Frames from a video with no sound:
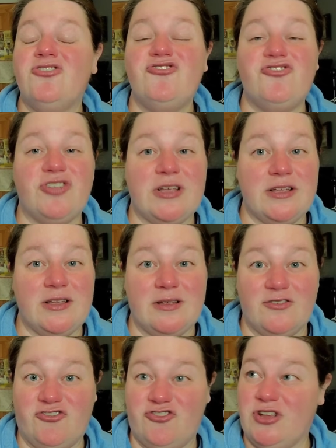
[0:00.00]

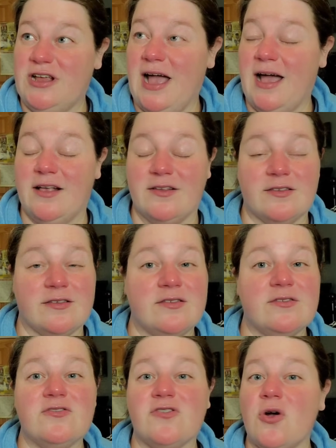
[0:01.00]
She she has
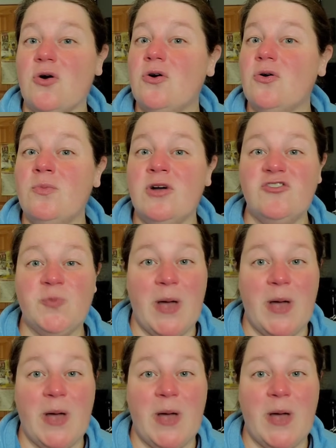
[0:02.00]
so much